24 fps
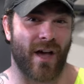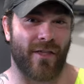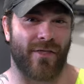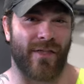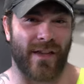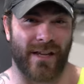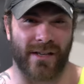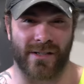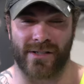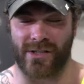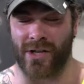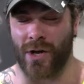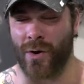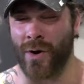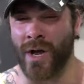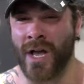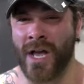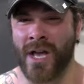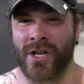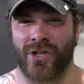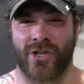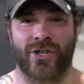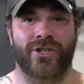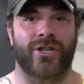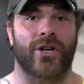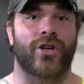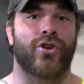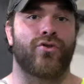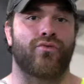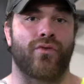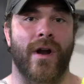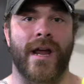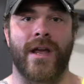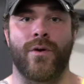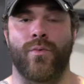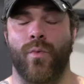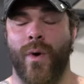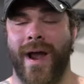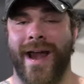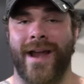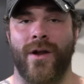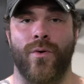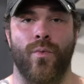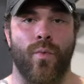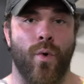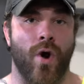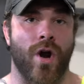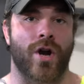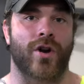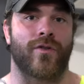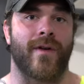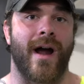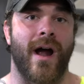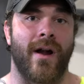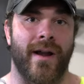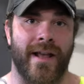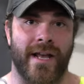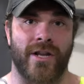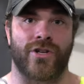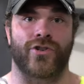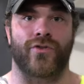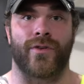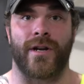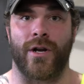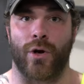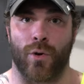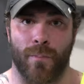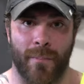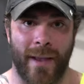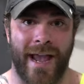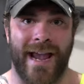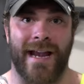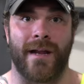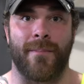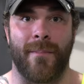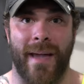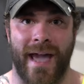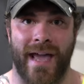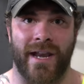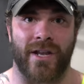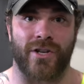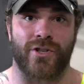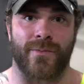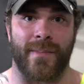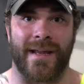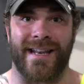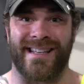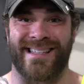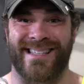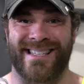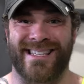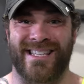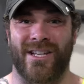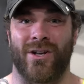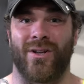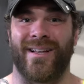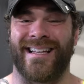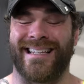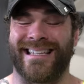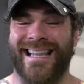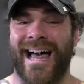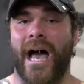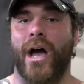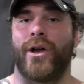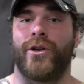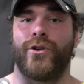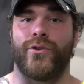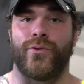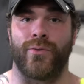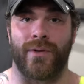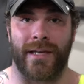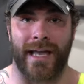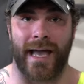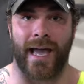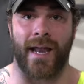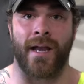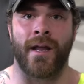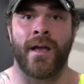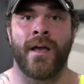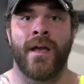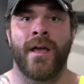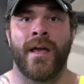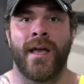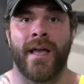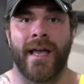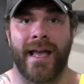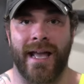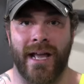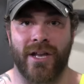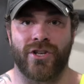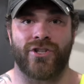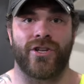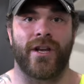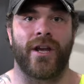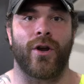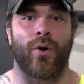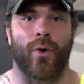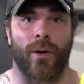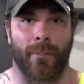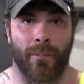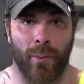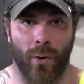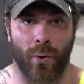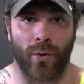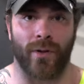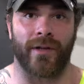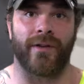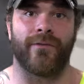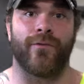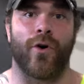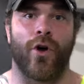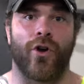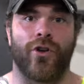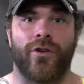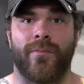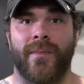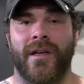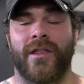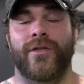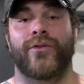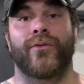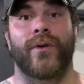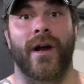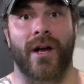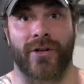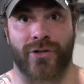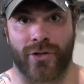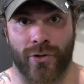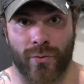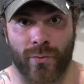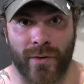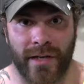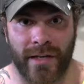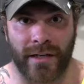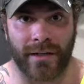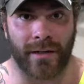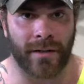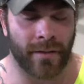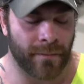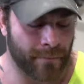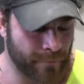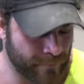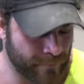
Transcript: nothing. So just a great way to work around injury or pain management and still allow you to get hinging or pulling volume in throughout your week.